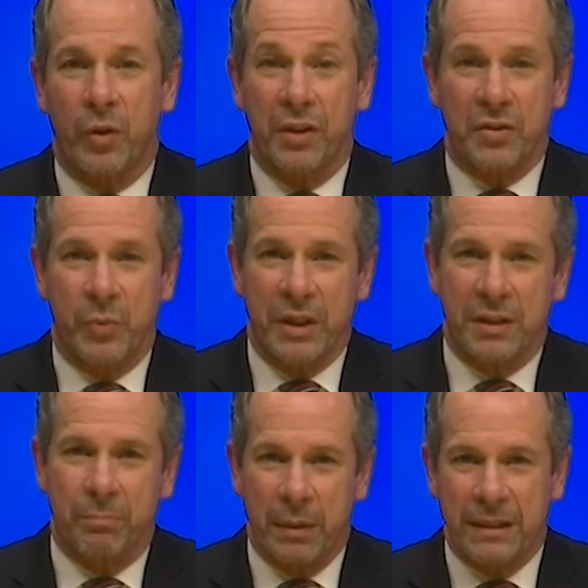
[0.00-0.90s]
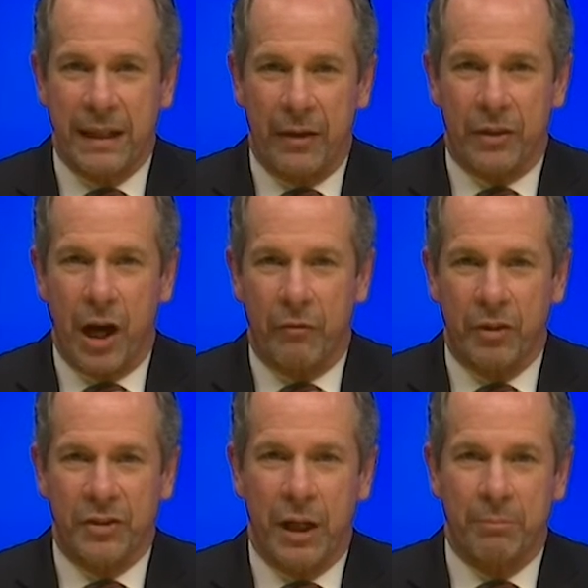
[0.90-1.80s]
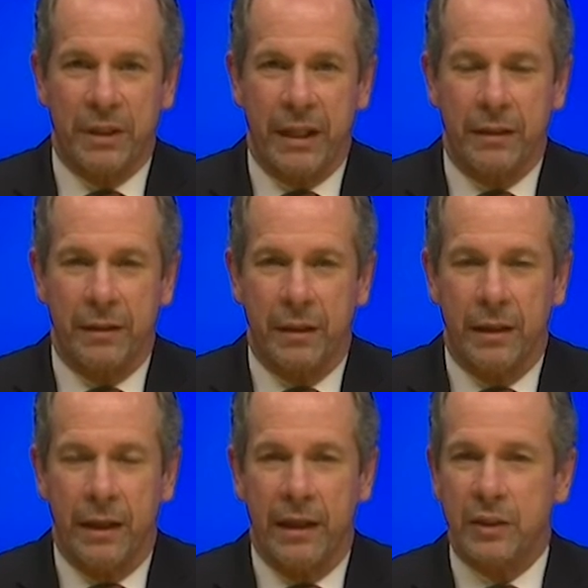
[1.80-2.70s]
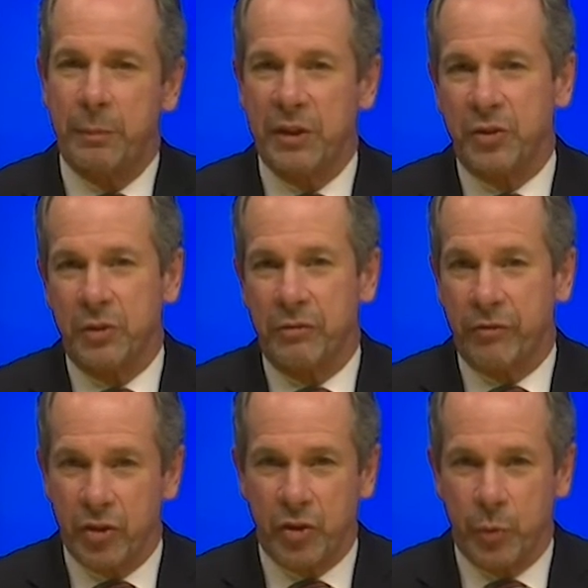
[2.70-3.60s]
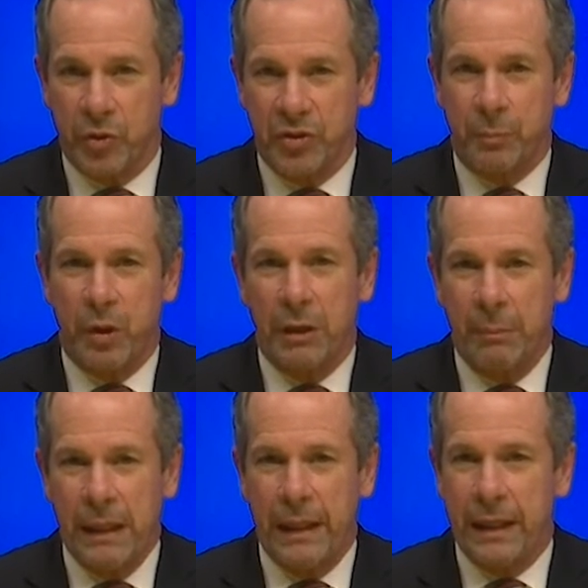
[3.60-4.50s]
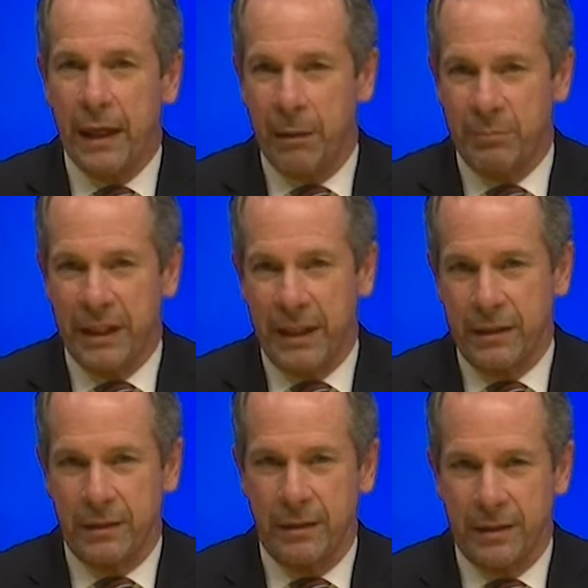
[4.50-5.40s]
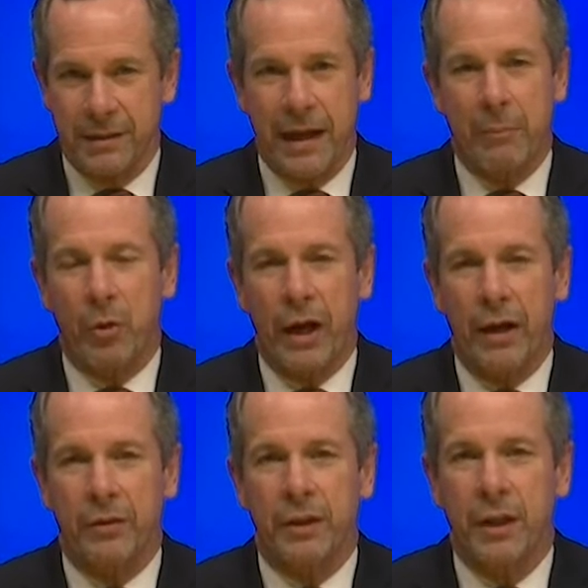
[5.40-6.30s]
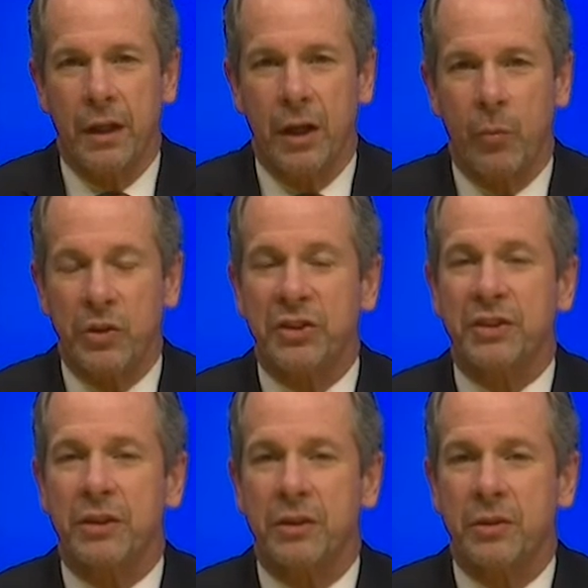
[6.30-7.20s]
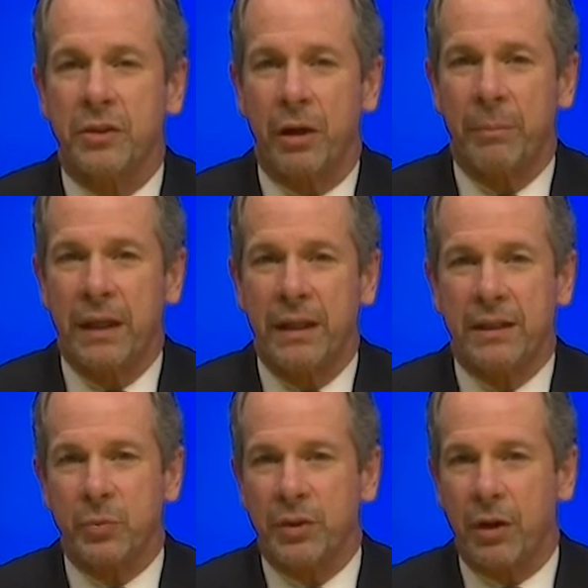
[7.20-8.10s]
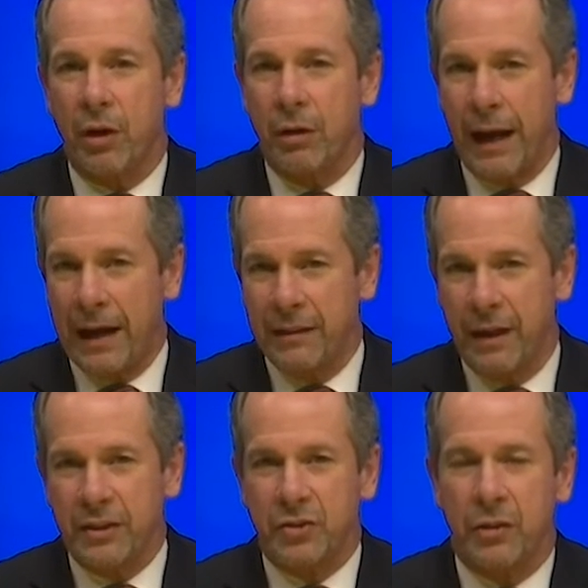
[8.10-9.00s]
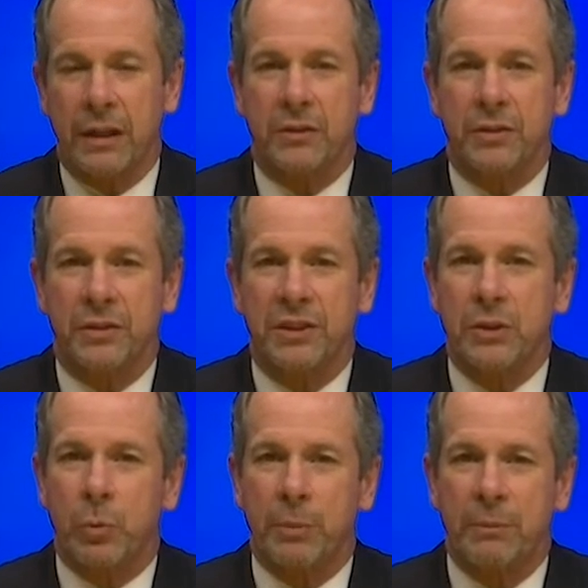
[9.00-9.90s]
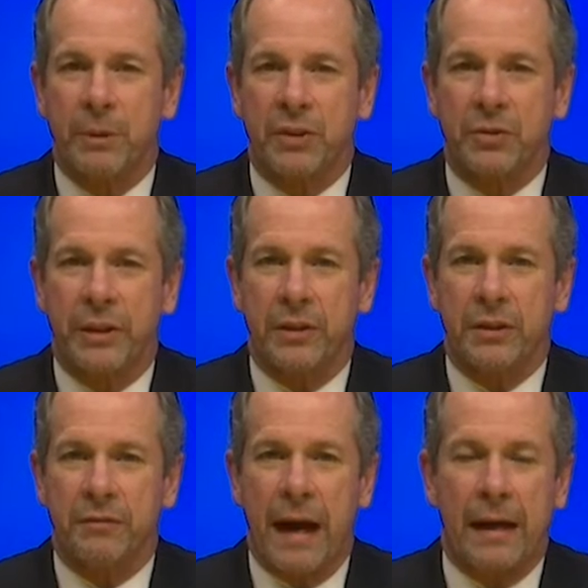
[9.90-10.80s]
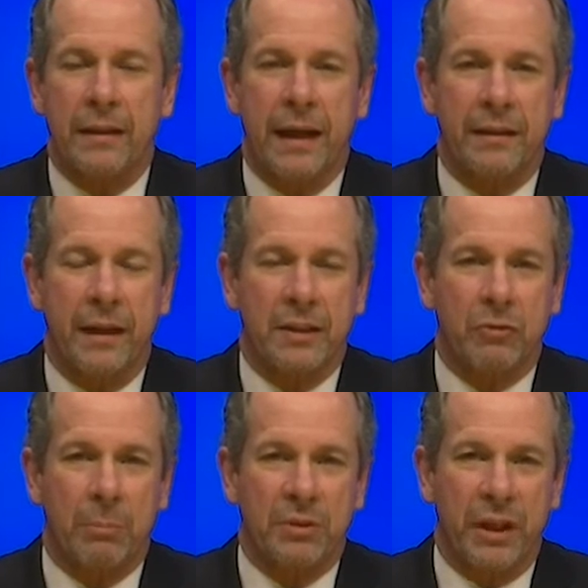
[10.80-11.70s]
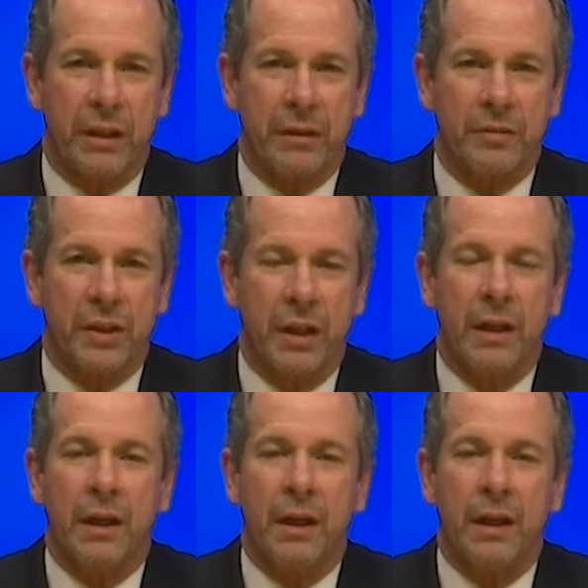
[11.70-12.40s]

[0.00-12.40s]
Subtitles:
with this week's Big South Conference update. A special virtual spring meeting update this time around. We just concluded our meetings with our athletics directors, senior women administrators, faculty athletics representatives,